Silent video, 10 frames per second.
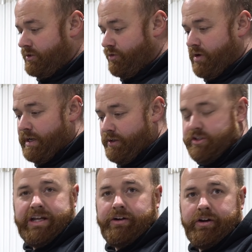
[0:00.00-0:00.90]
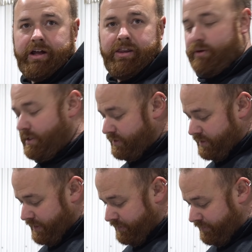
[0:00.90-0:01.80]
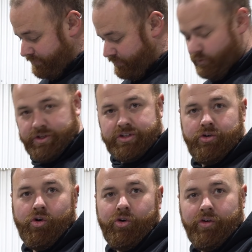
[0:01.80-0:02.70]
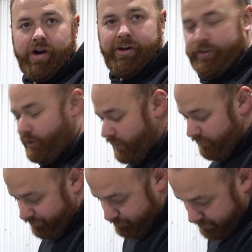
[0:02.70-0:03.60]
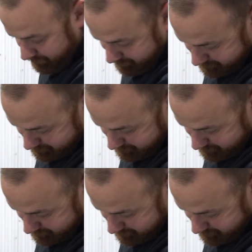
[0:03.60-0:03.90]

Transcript: Tirana dead on another one, so we'll just crawl around on the ground for a bit.